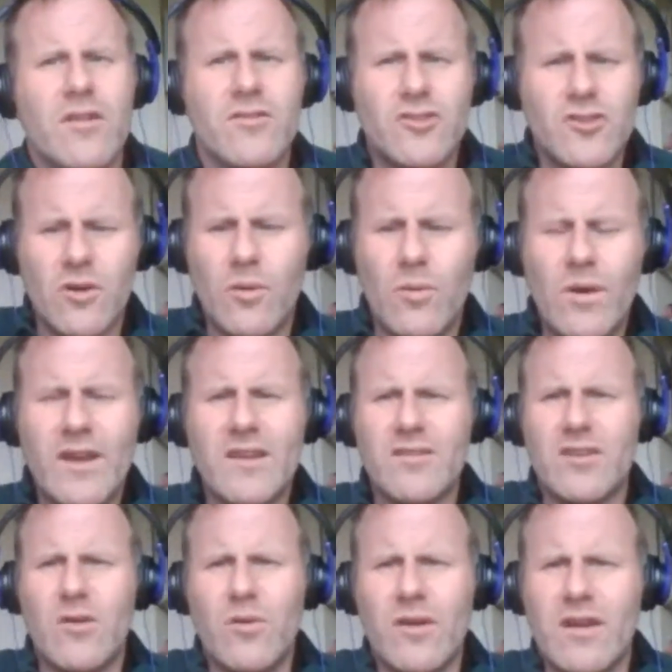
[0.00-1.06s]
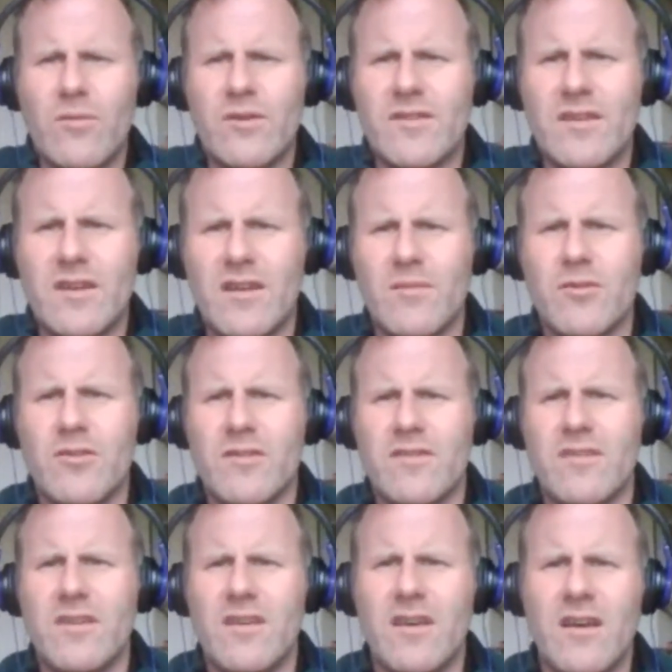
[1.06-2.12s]
Do you know what is? Hold on 1 second. I'm gonna
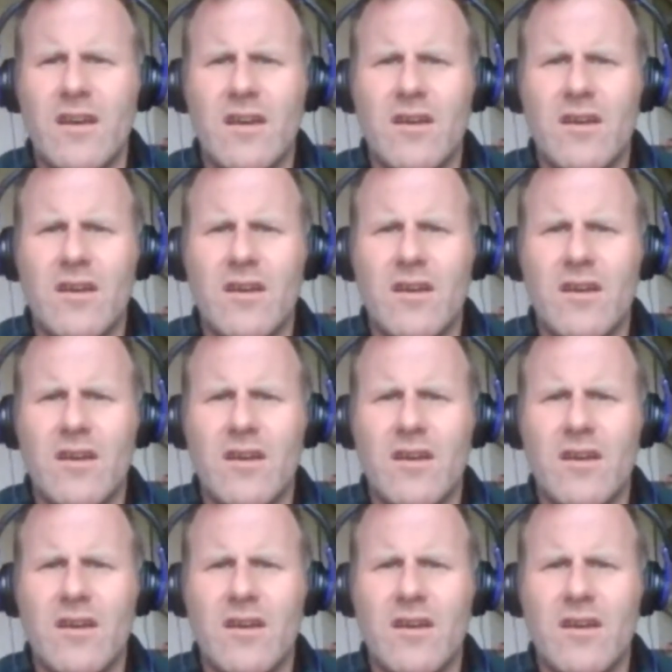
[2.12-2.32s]
see